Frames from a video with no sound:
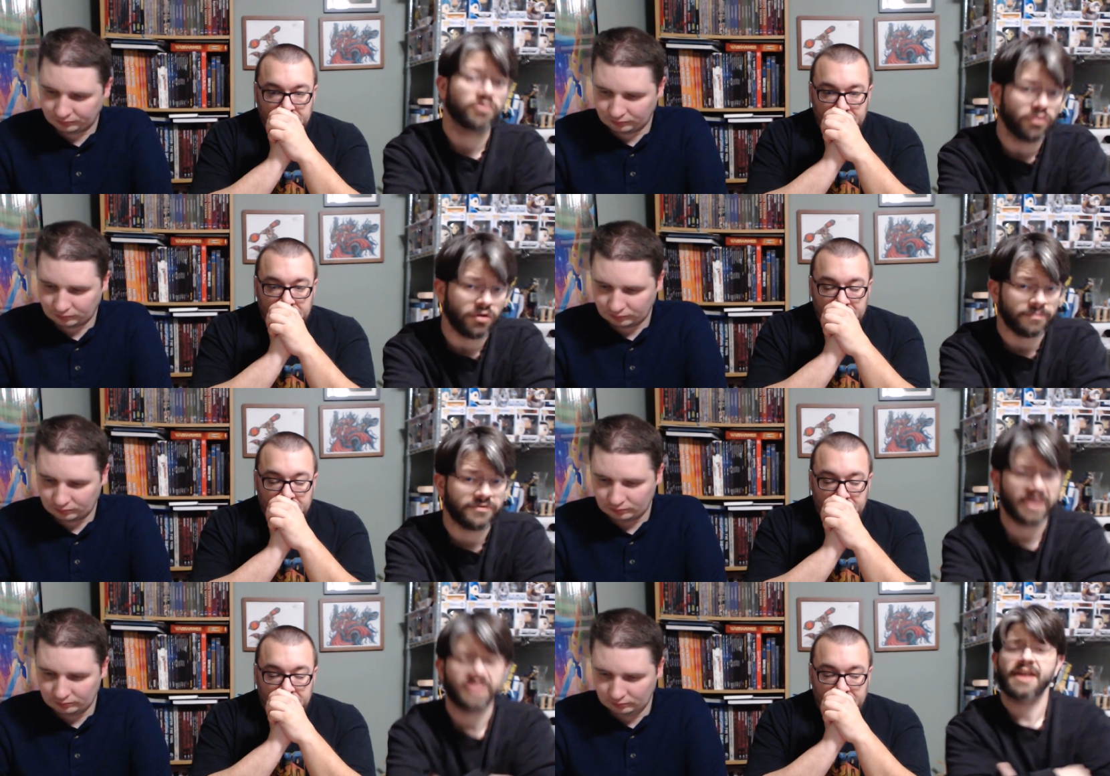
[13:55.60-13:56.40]
Speaker 1: groups,
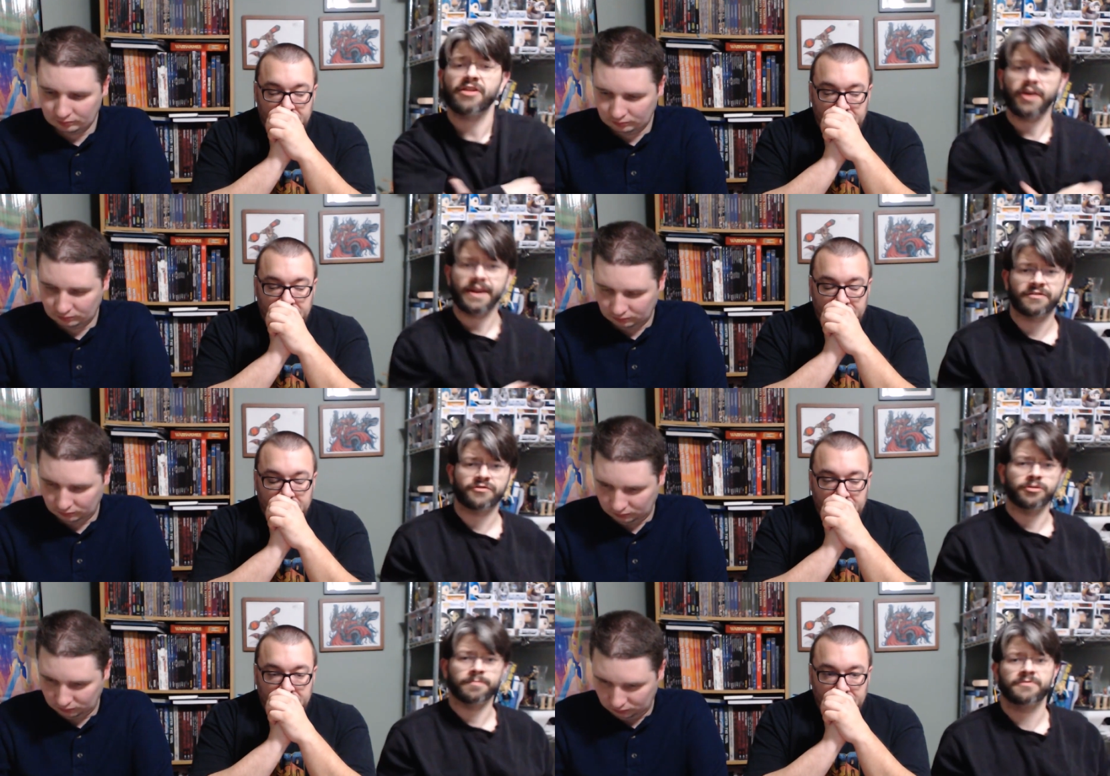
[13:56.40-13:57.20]
like the athletics
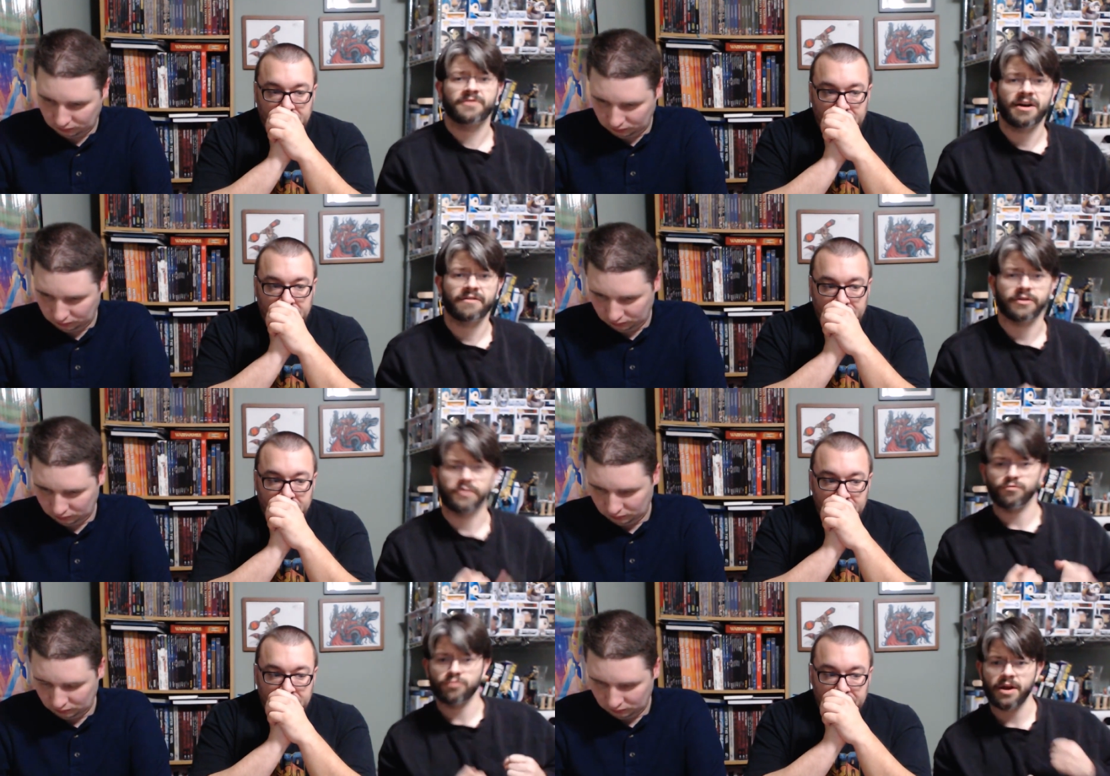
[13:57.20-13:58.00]
groups
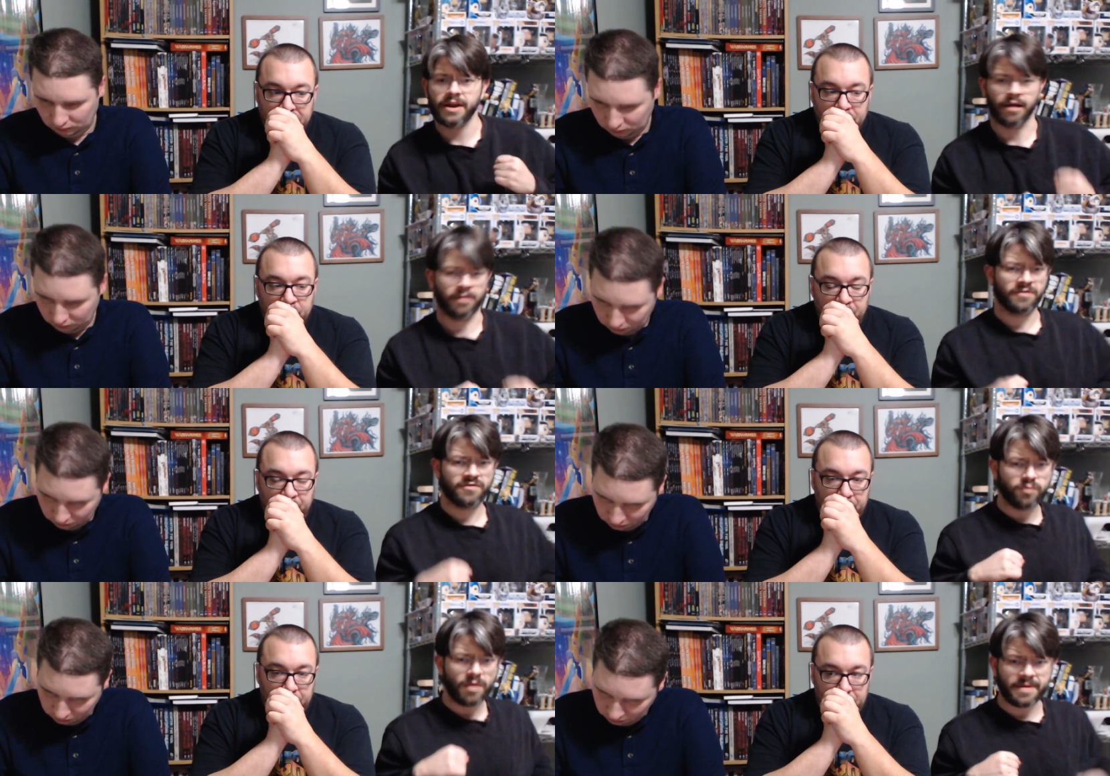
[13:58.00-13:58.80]
covered running,
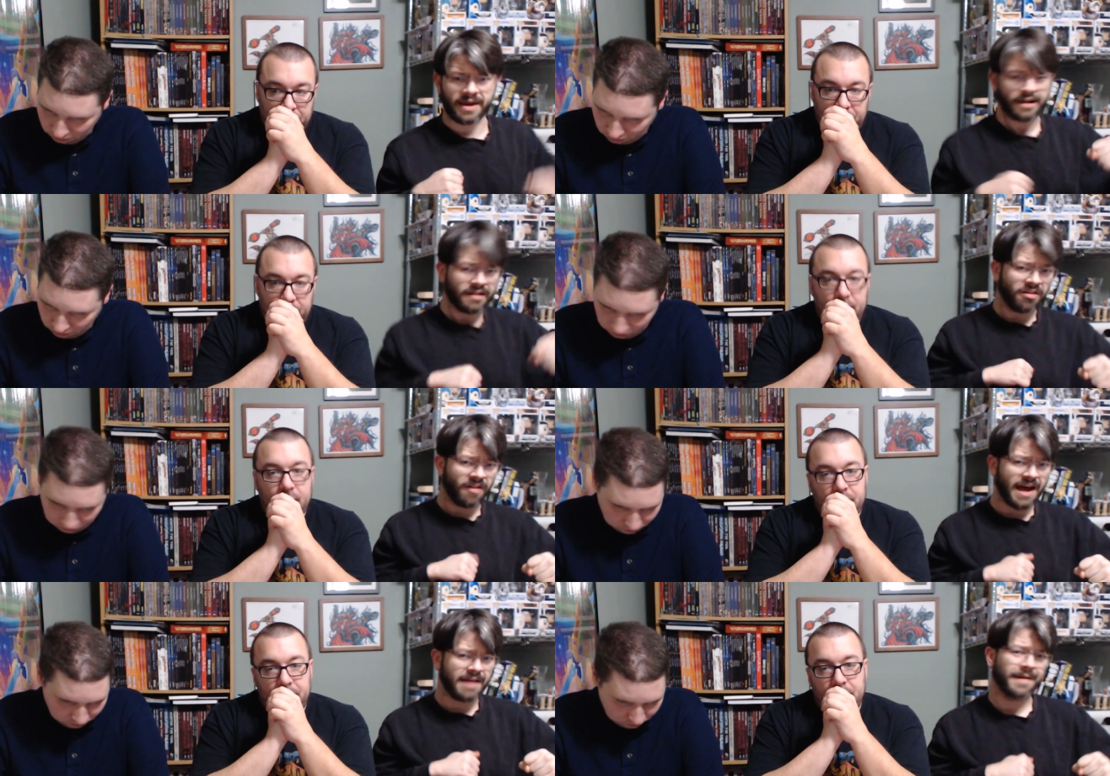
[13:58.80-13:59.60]
swimming, and
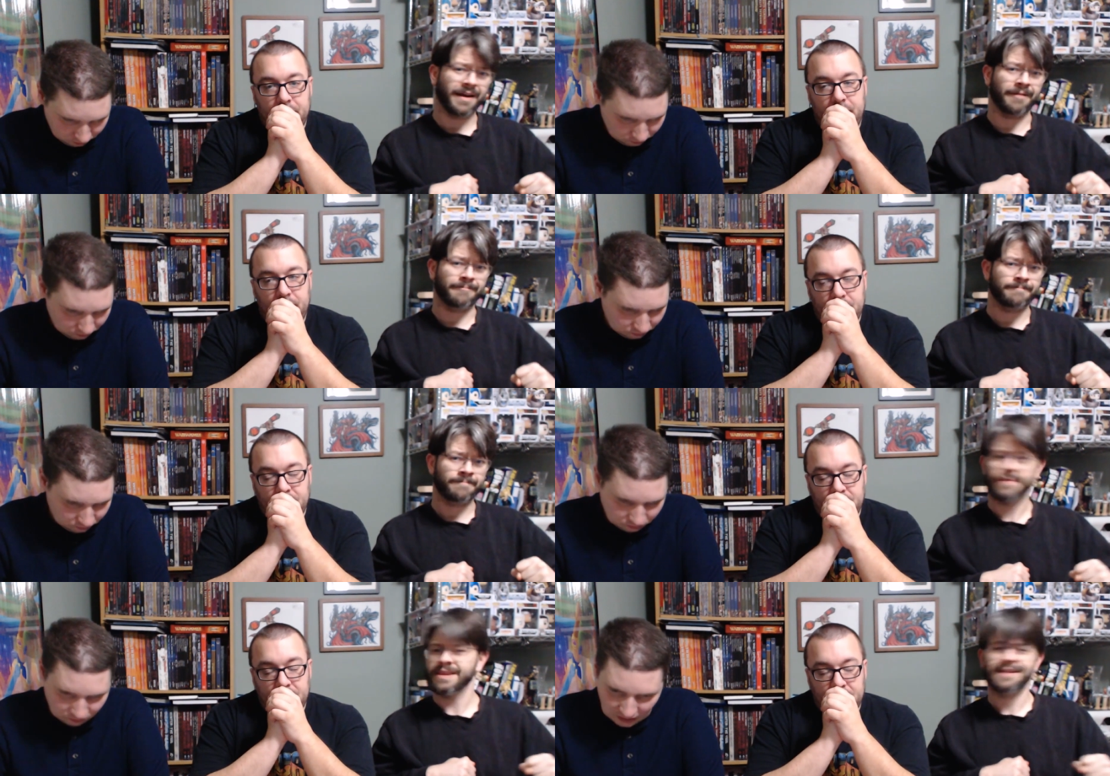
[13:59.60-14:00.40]
climbing.
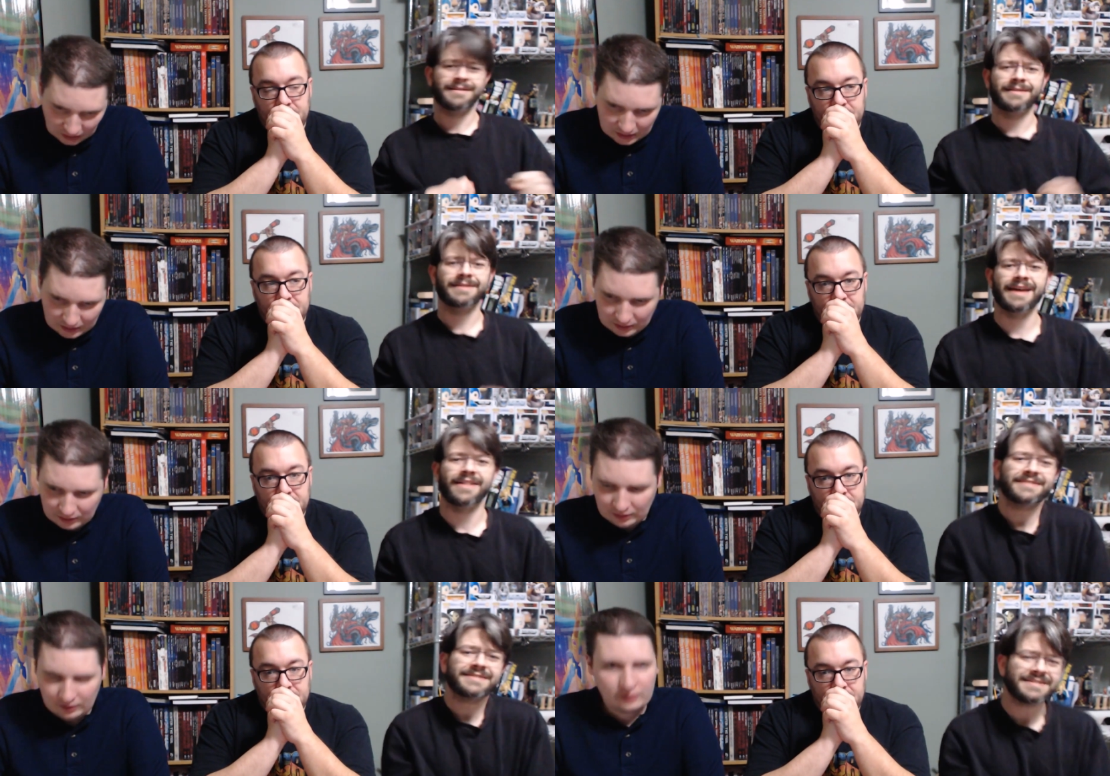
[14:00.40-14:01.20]
Yeah,
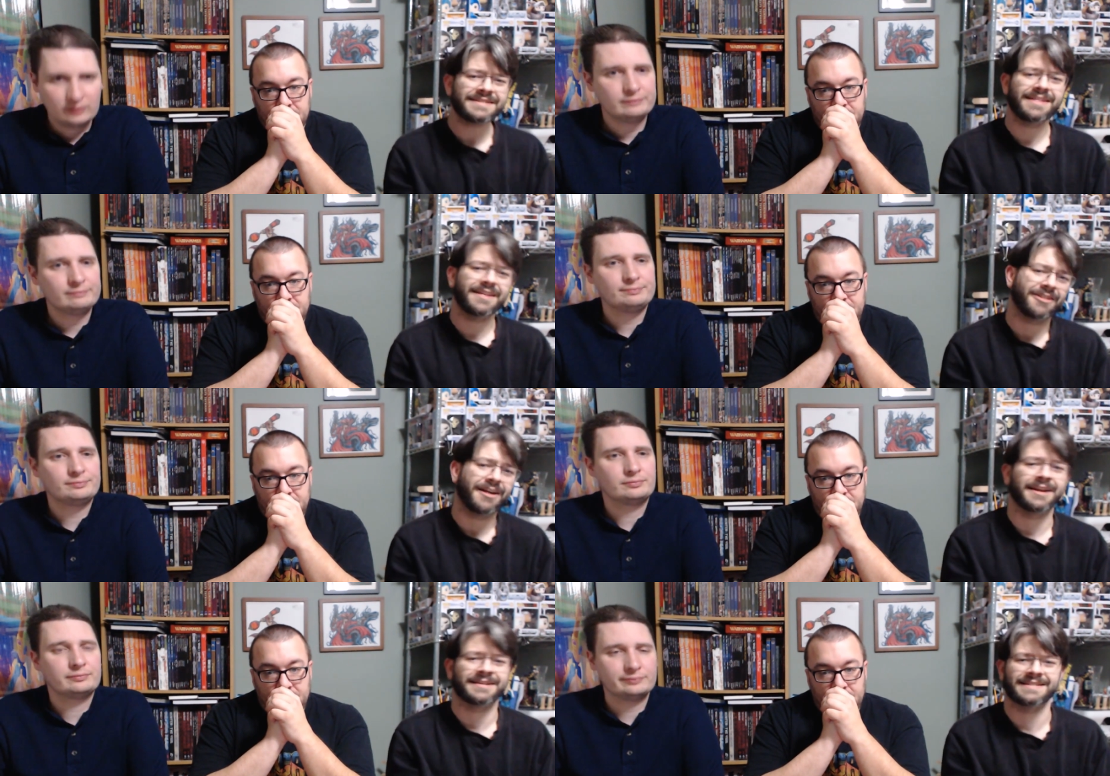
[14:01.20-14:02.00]
that's just the
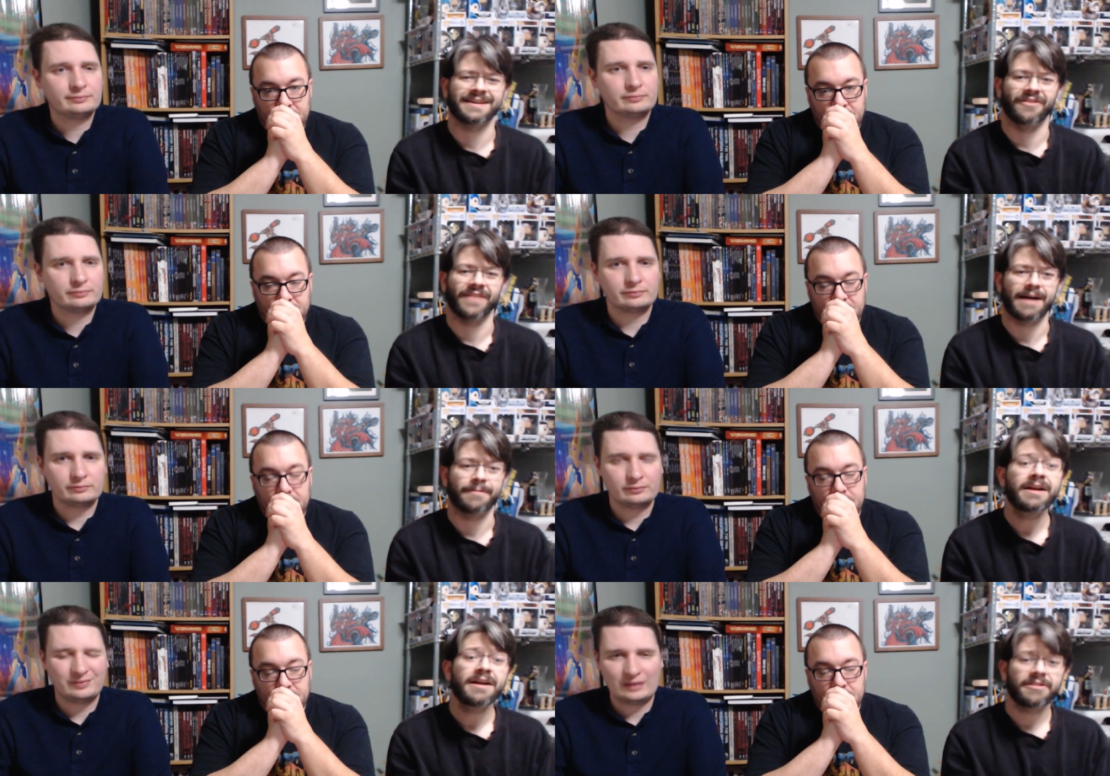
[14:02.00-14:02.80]
athletics skill now.
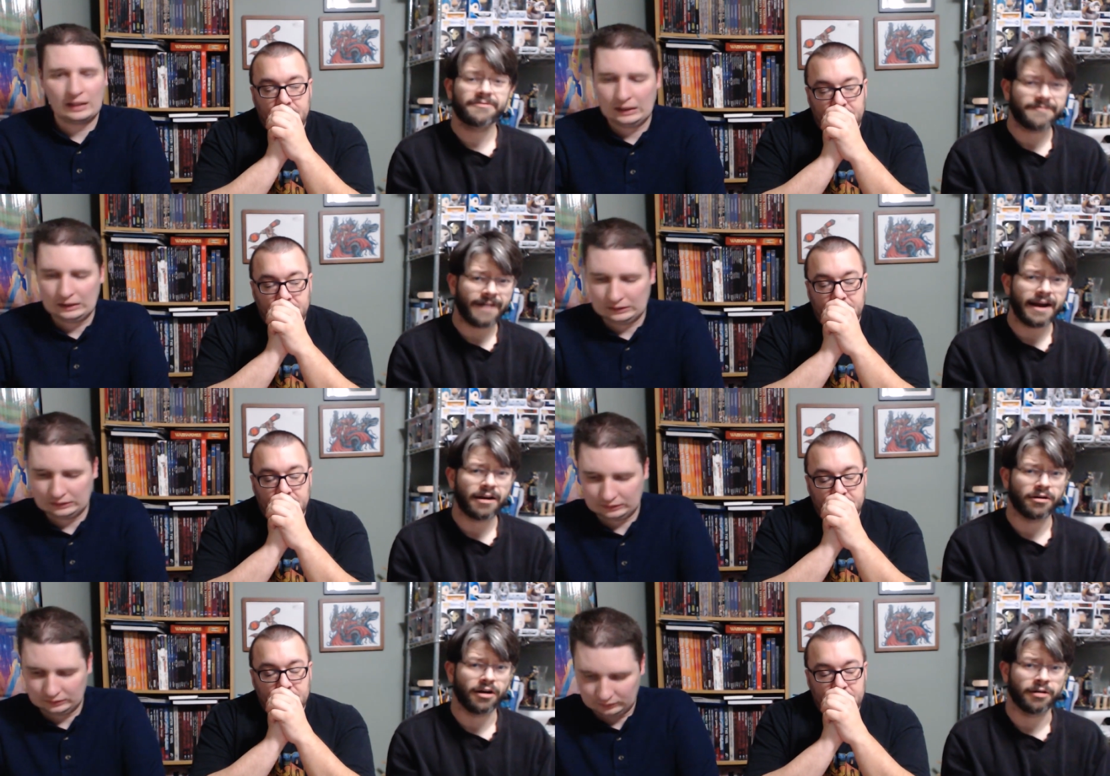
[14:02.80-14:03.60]
The
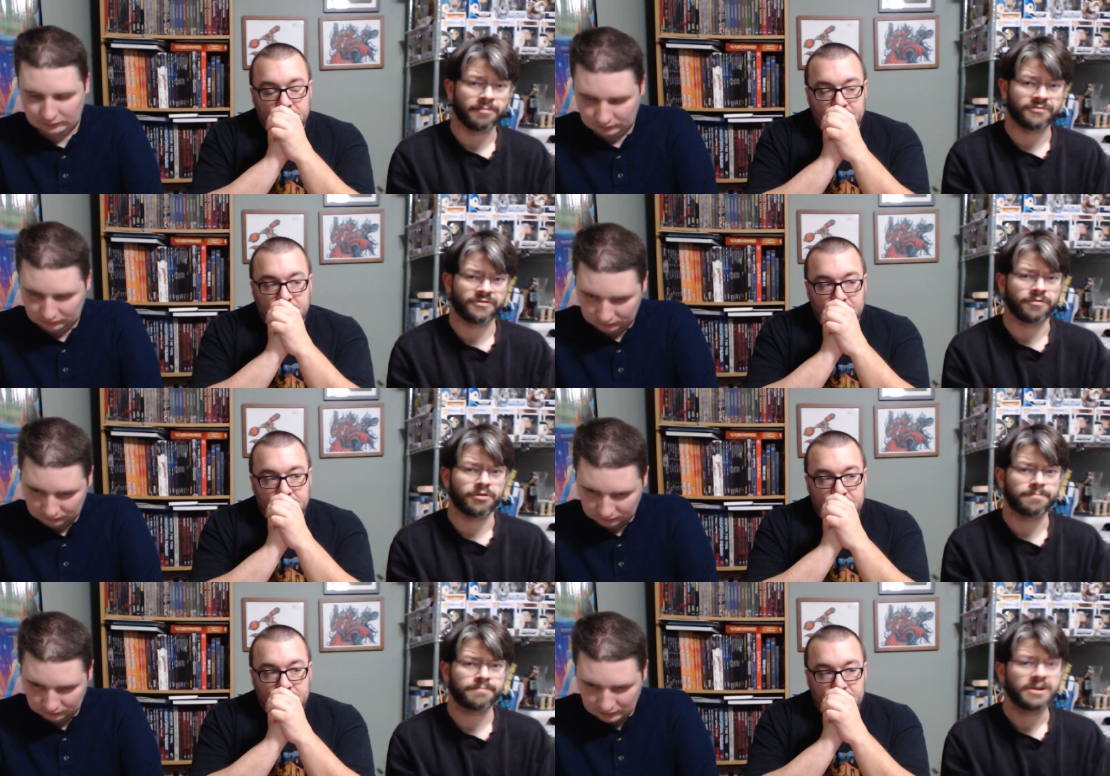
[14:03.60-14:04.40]
firearms group